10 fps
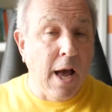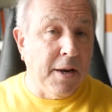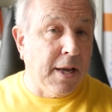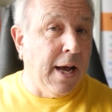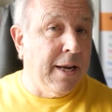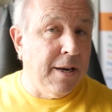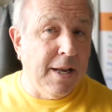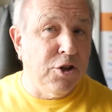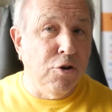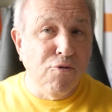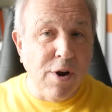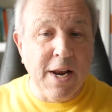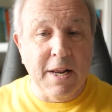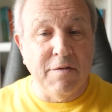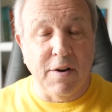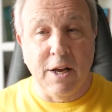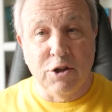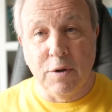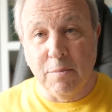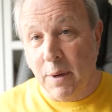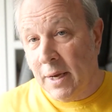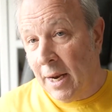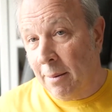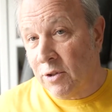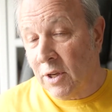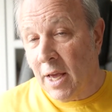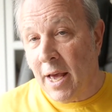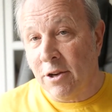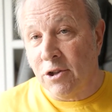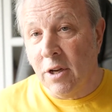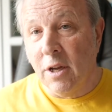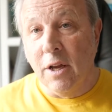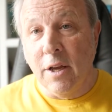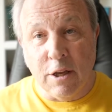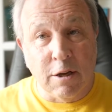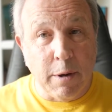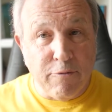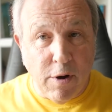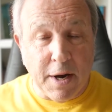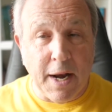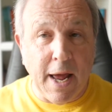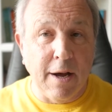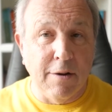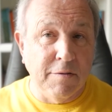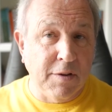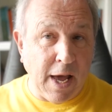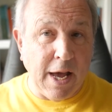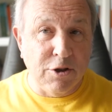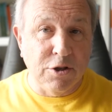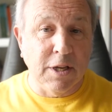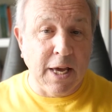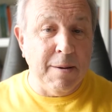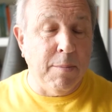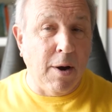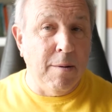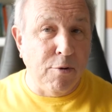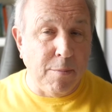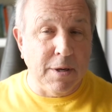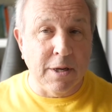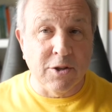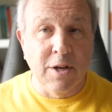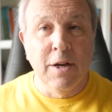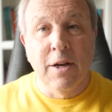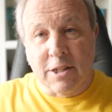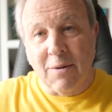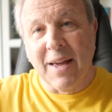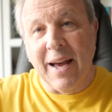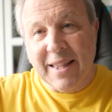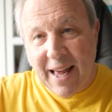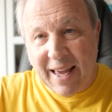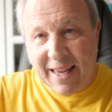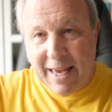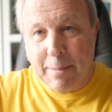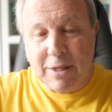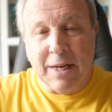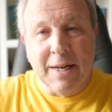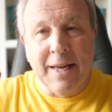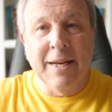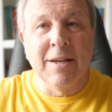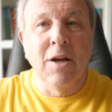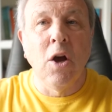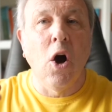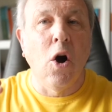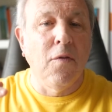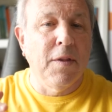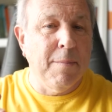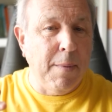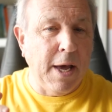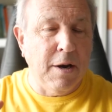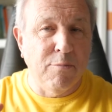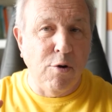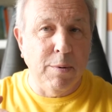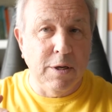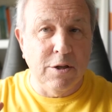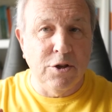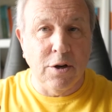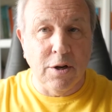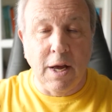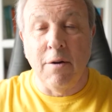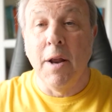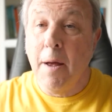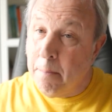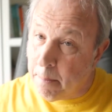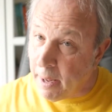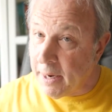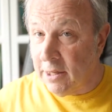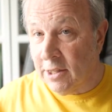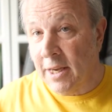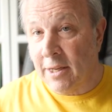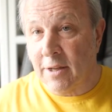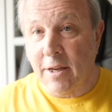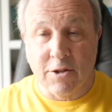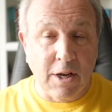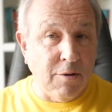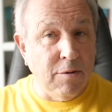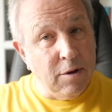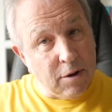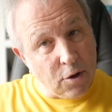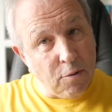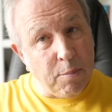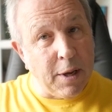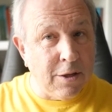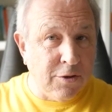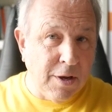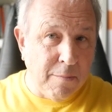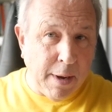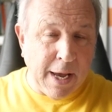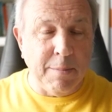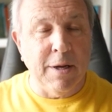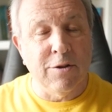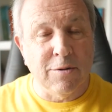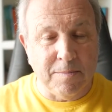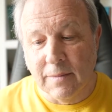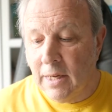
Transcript: And again, unless you're really flush with big lumps of cash, you can be running out of cash to keep buying properties. So again, that keeps a lid on the amount of properties you can own. But it's easy. So good bits, bad bits.